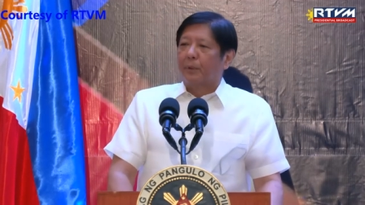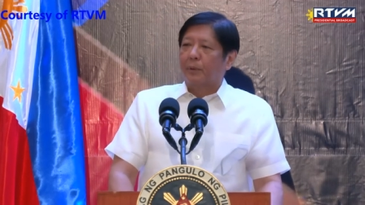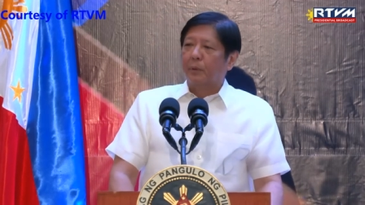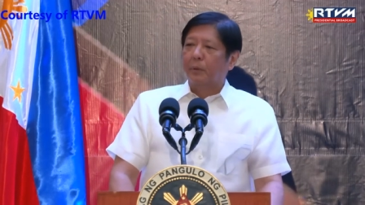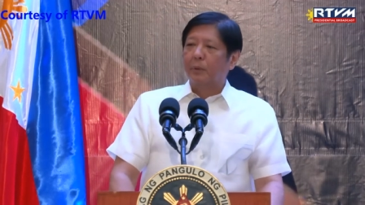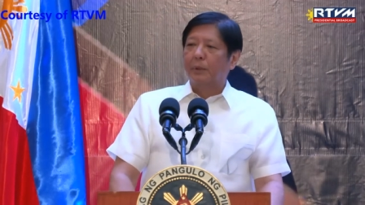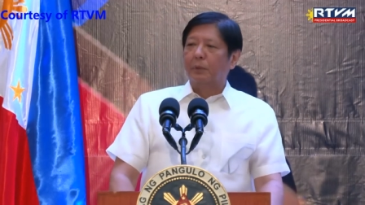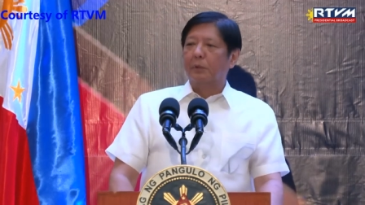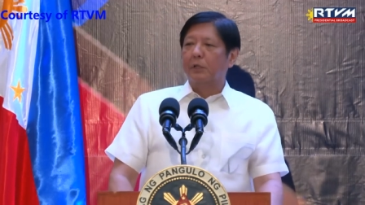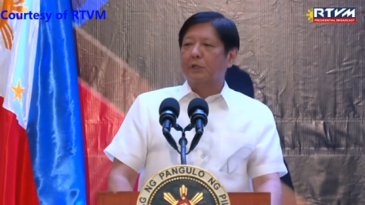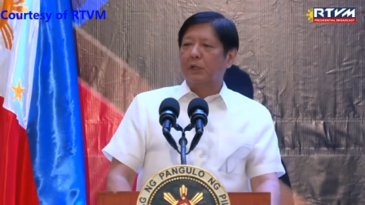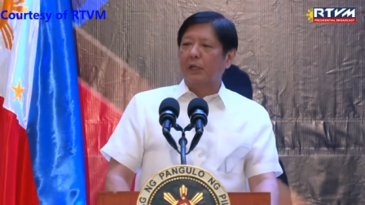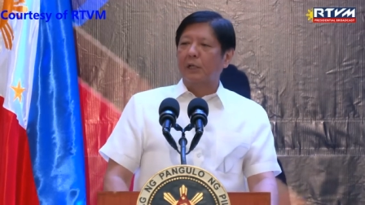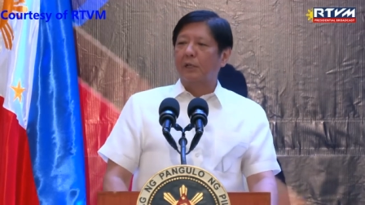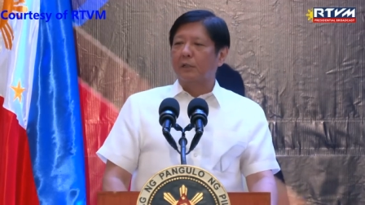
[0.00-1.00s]
to the
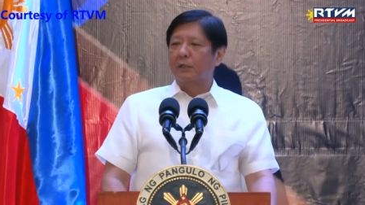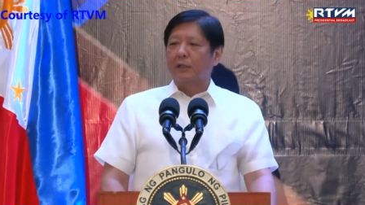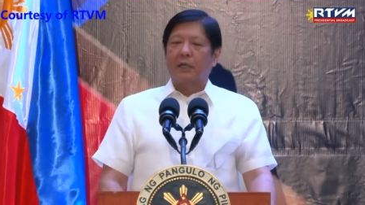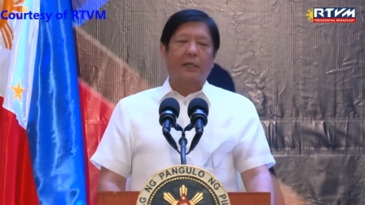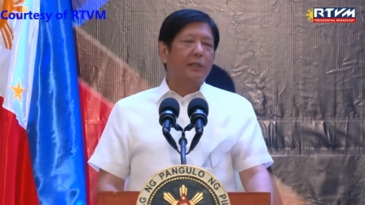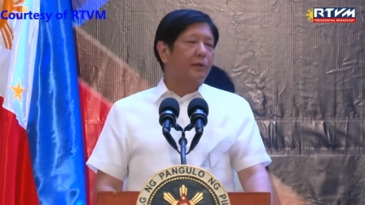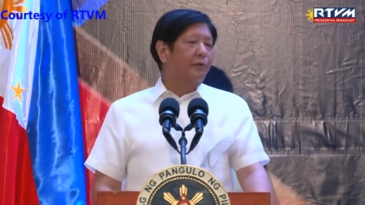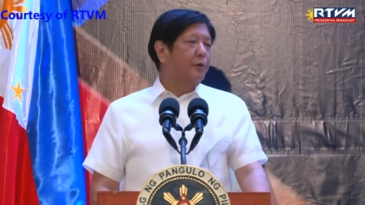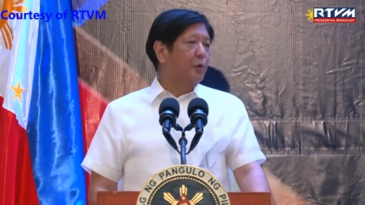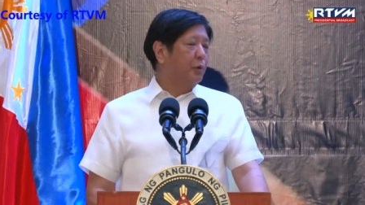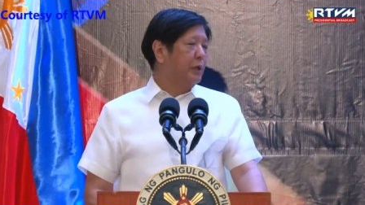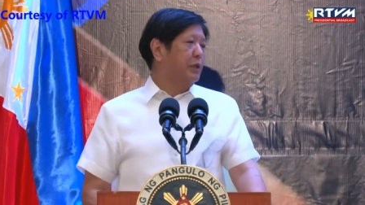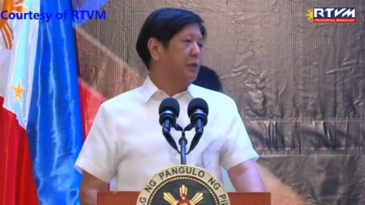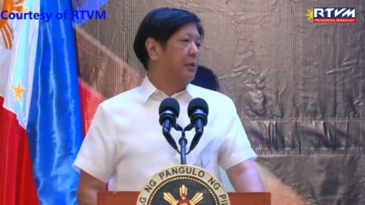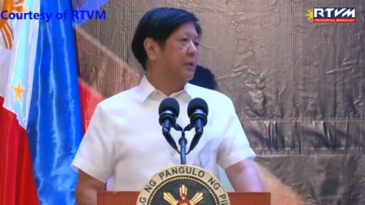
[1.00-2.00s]
resilience and the
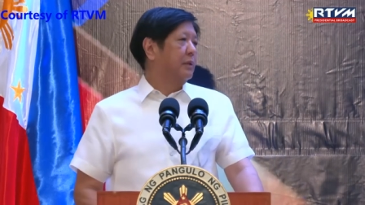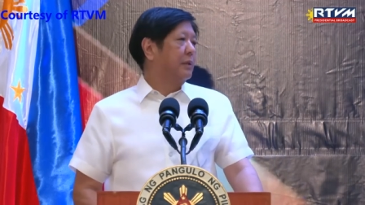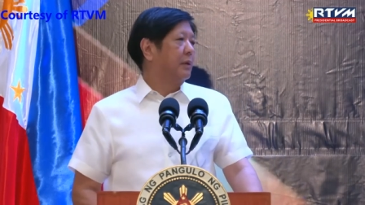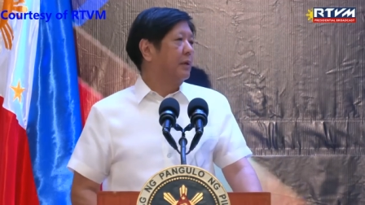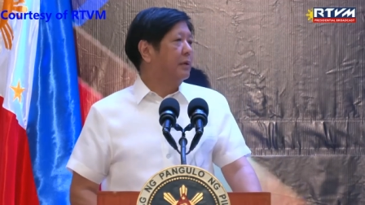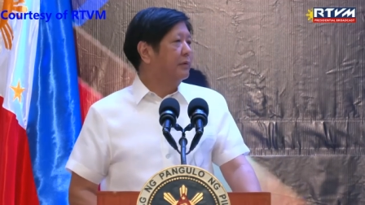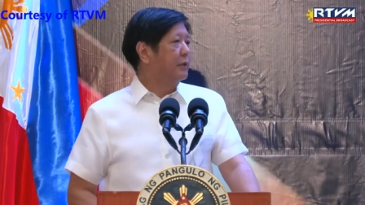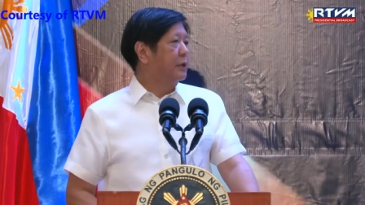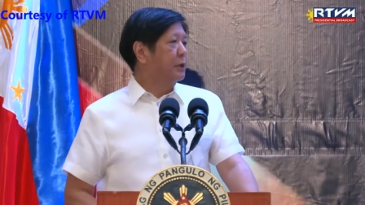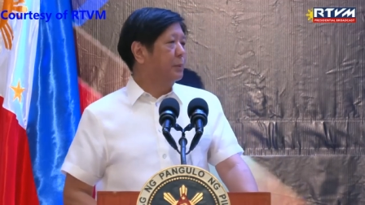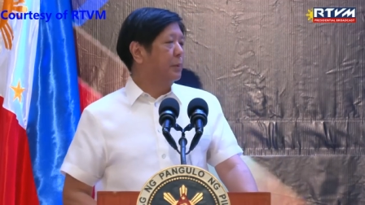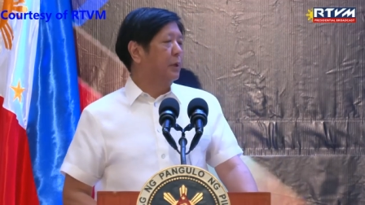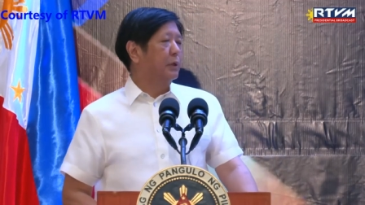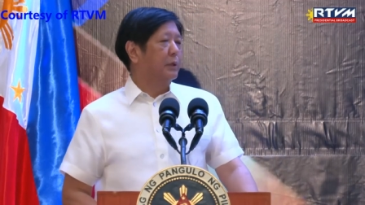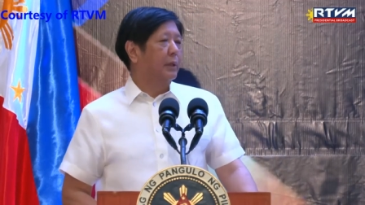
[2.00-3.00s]
fruition of this
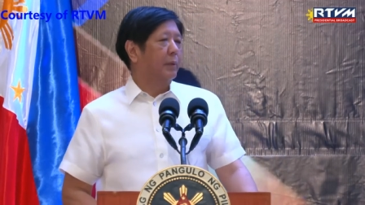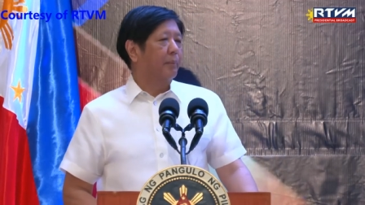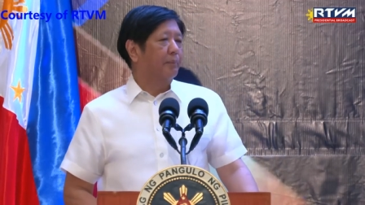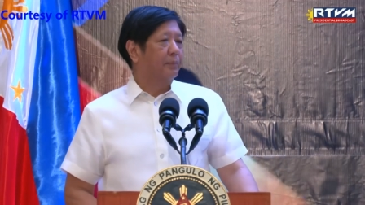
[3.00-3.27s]
project.